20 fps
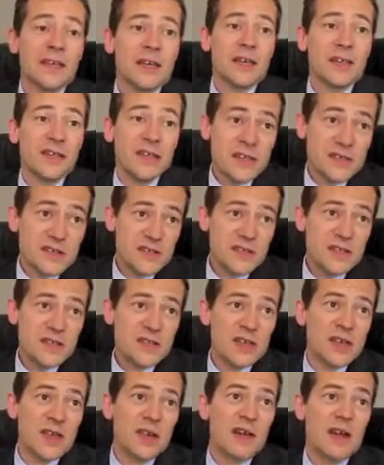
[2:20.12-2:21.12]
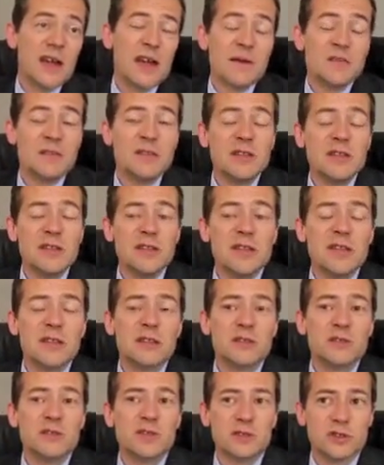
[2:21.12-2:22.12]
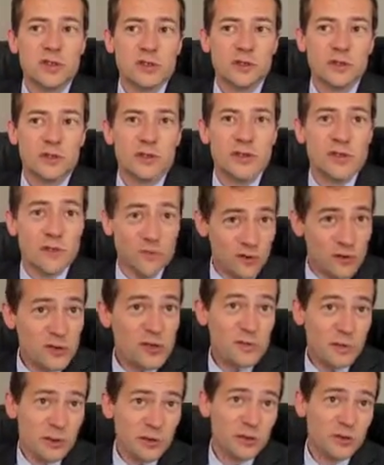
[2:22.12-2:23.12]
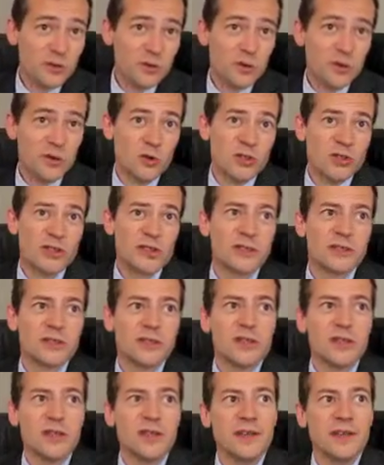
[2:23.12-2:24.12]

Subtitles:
Yes, I mean, to start with the first part of your question,